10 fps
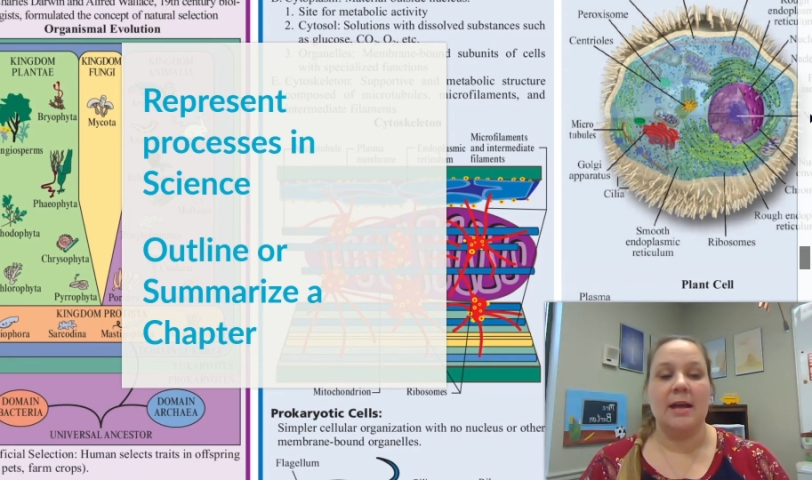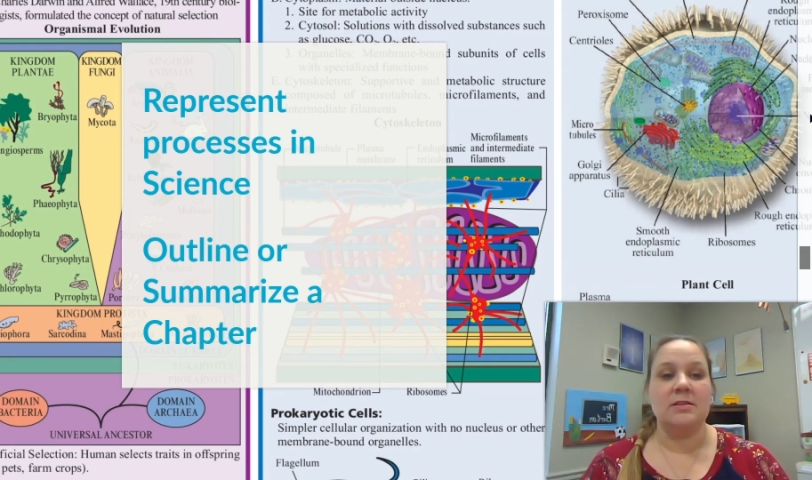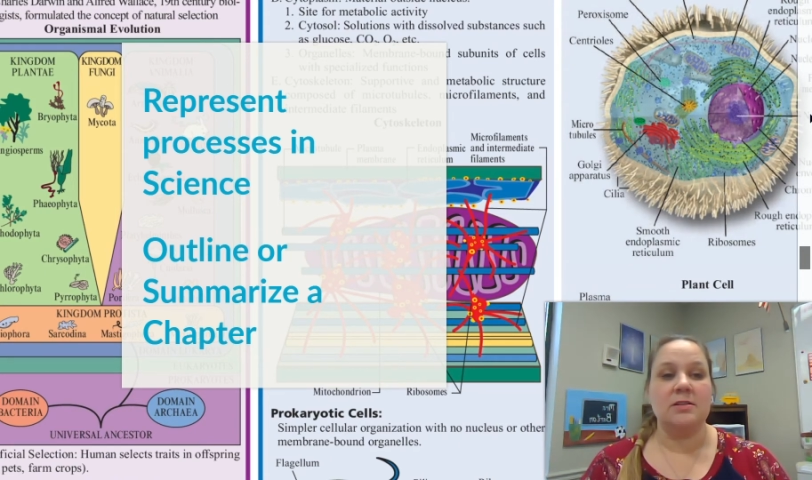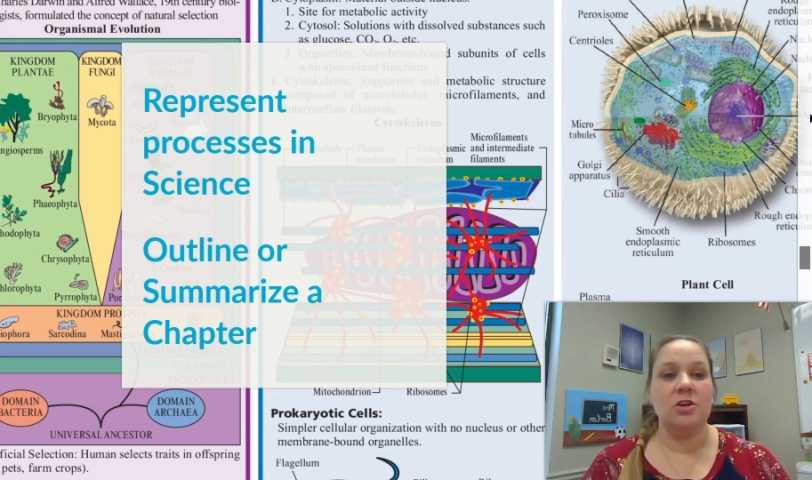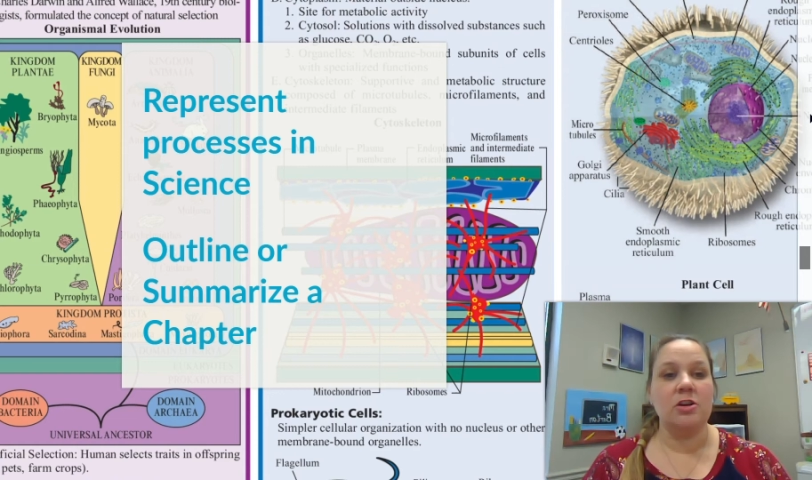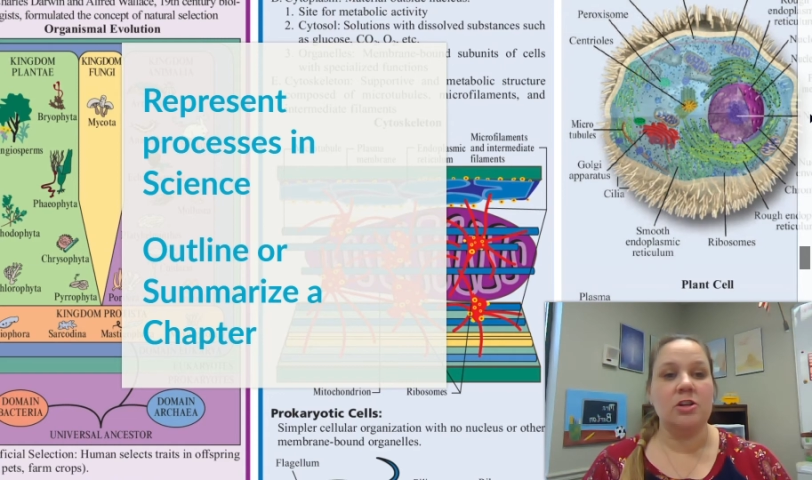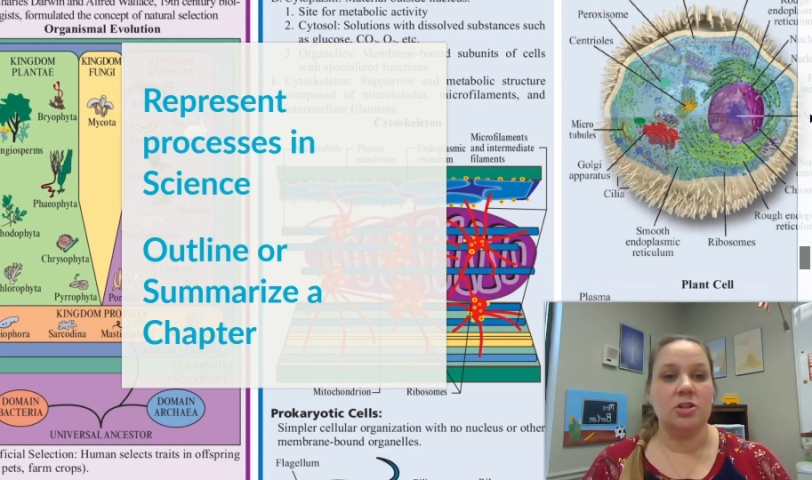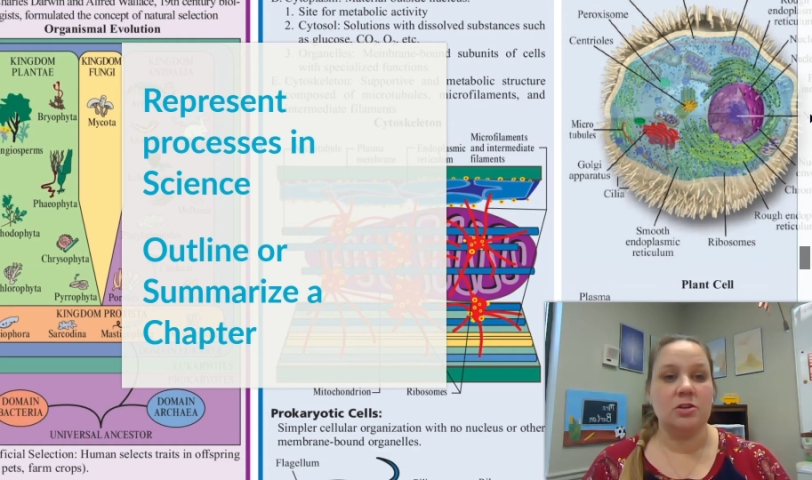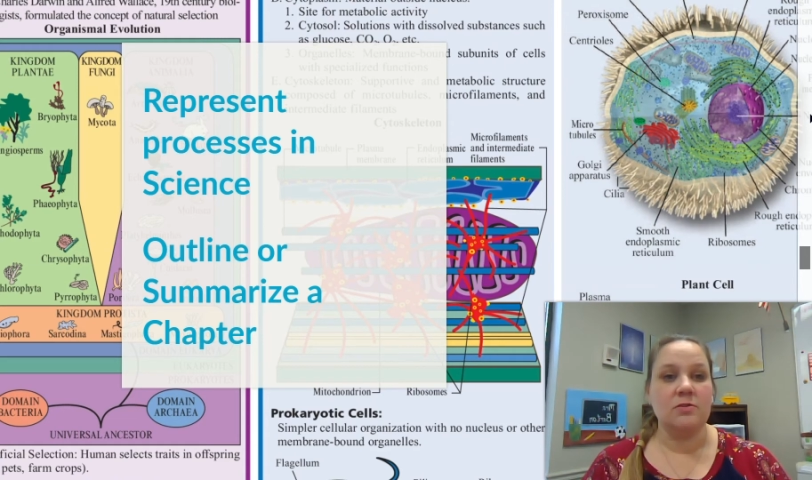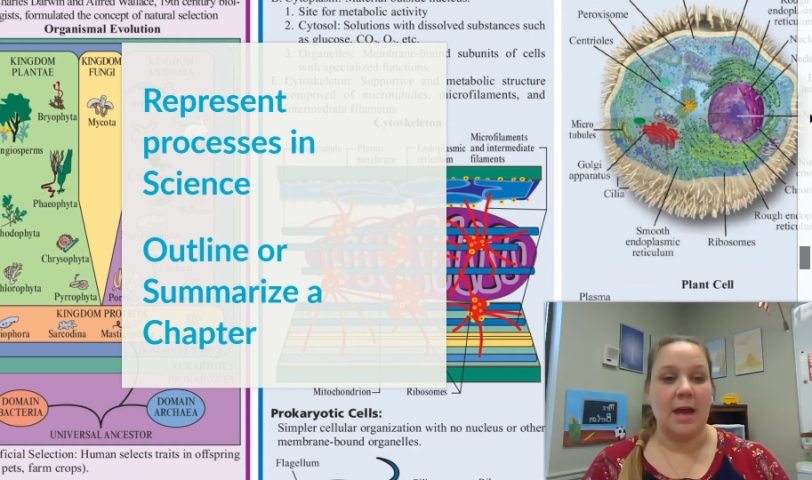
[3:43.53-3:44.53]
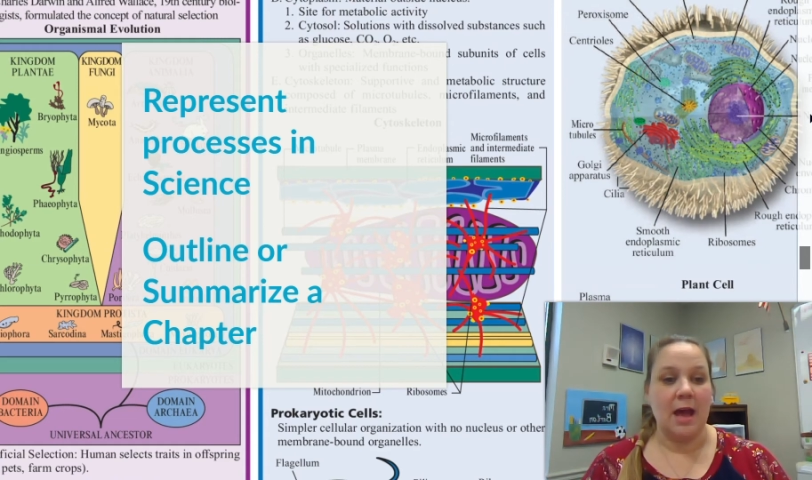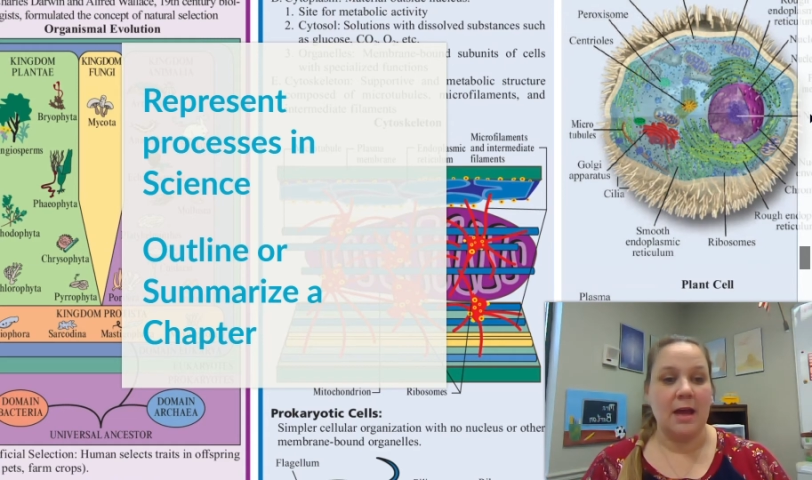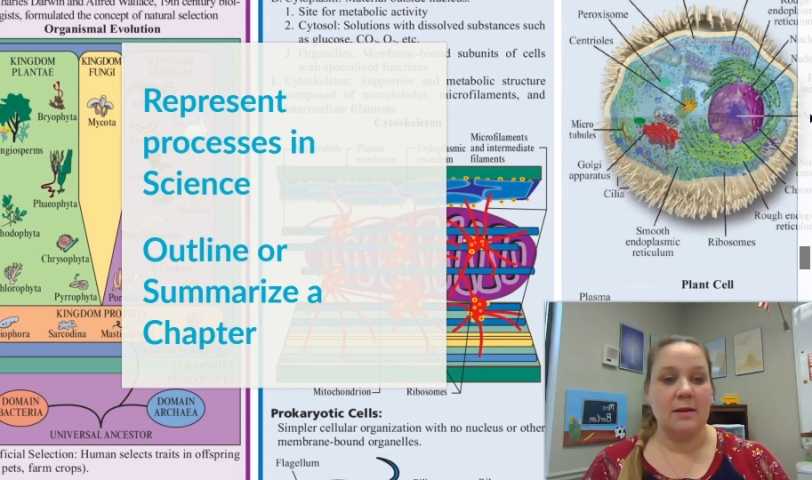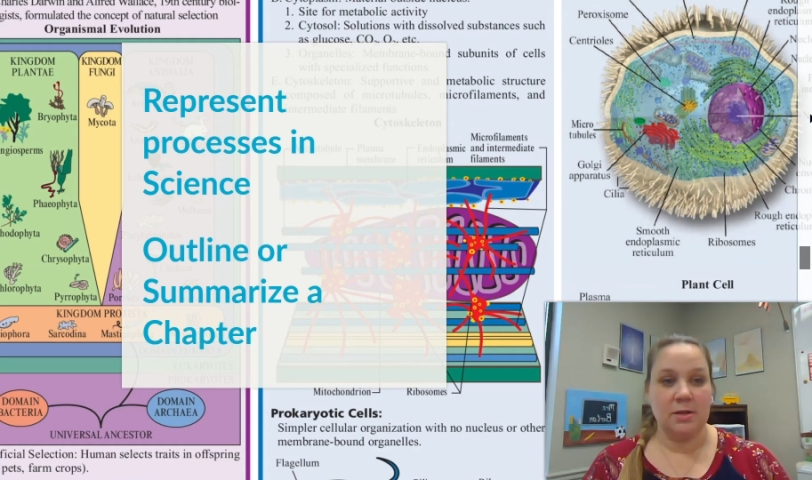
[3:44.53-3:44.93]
And so you could do that,